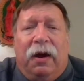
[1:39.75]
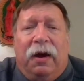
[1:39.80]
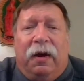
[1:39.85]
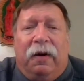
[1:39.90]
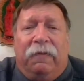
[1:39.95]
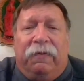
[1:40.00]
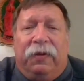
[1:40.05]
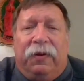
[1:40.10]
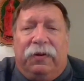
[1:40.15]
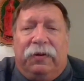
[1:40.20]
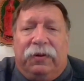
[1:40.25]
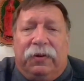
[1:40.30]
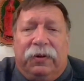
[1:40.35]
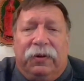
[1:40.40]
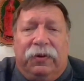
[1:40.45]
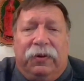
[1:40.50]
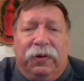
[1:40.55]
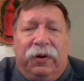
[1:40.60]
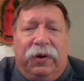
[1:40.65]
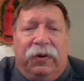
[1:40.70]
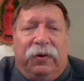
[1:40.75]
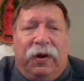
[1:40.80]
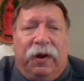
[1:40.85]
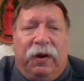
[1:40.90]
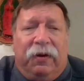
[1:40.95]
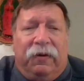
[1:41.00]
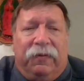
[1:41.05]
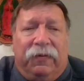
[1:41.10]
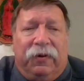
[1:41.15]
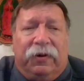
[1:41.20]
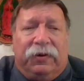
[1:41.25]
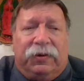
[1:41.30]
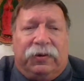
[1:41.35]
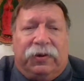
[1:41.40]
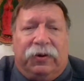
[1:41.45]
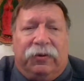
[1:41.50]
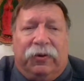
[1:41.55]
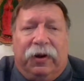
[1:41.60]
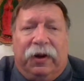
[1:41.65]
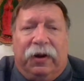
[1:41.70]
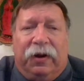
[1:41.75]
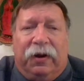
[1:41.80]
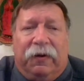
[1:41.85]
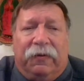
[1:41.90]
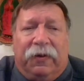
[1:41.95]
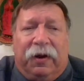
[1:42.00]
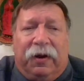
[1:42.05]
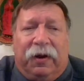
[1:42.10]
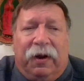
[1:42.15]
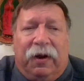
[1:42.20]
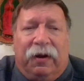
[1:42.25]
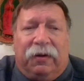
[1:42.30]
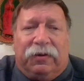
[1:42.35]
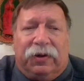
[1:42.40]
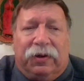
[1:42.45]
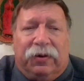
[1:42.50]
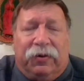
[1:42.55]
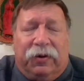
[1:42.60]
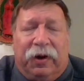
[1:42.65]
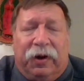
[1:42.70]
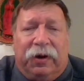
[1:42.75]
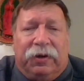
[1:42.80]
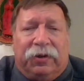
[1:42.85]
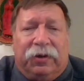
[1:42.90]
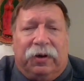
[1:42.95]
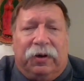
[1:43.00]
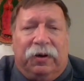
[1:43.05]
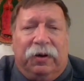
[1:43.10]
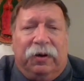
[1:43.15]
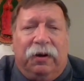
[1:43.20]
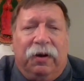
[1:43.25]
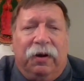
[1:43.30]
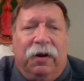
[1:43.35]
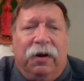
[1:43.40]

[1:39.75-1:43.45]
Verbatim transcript: of the two year anniversary of the consecration